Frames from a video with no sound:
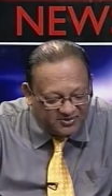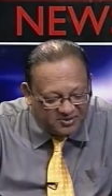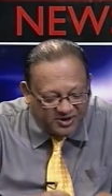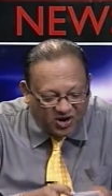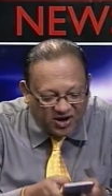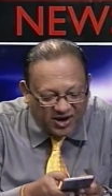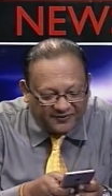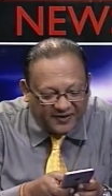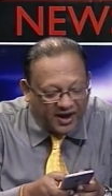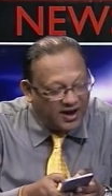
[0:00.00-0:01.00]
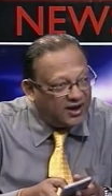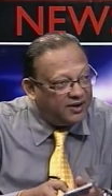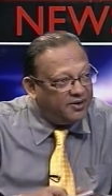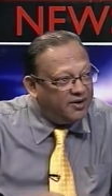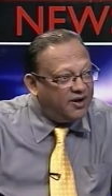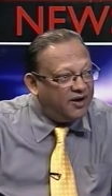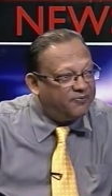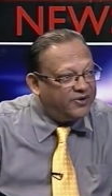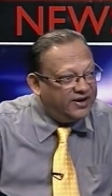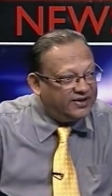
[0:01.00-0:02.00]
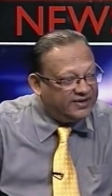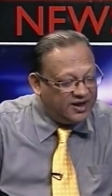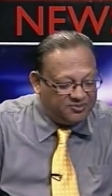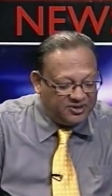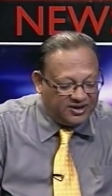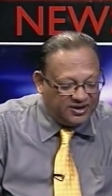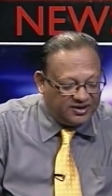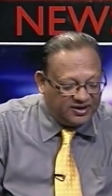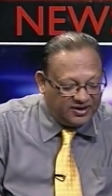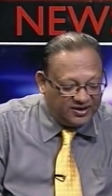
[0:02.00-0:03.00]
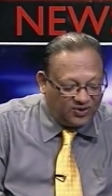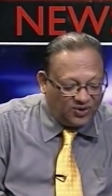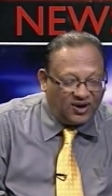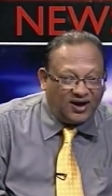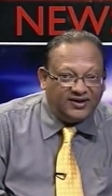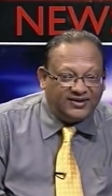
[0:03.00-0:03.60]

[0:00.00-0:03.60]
will be going like that. And I, I predict there'll be uh, all our